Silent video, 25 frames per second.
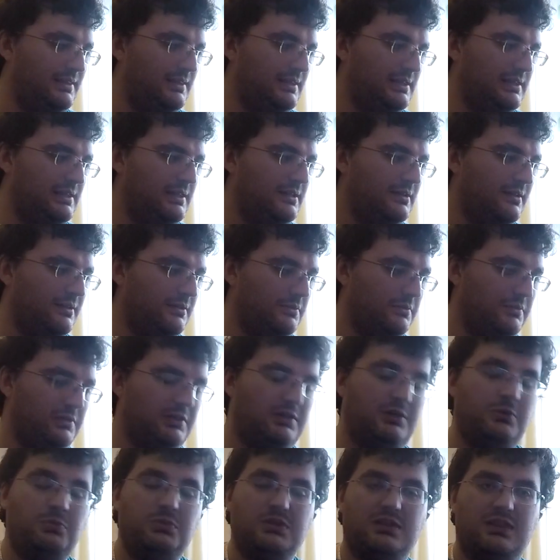
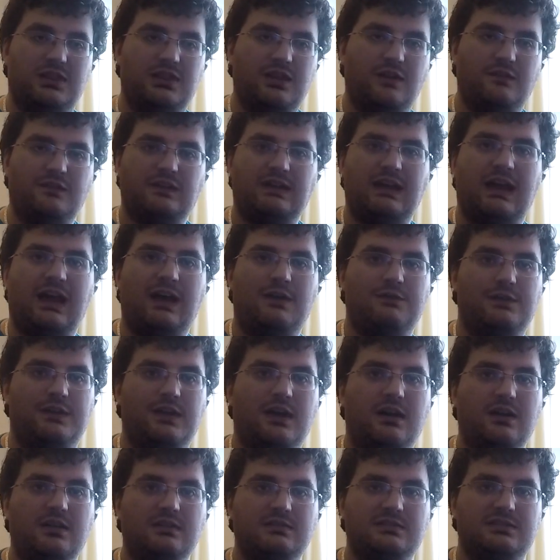you would love to have an
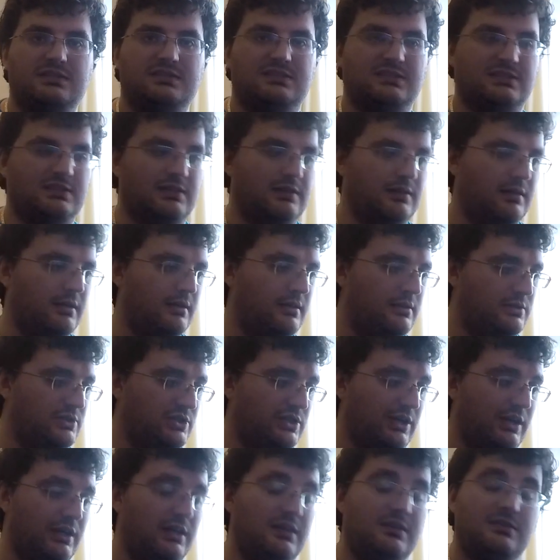answer
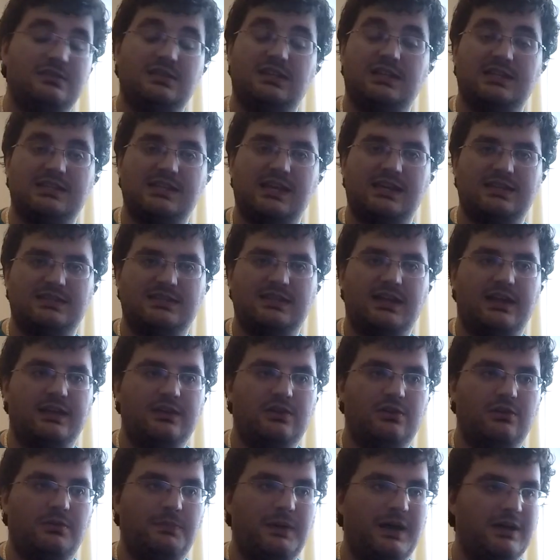sheet to the test that
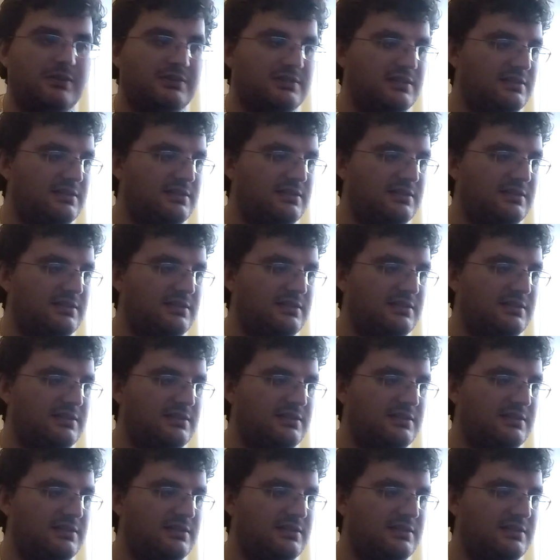you're about to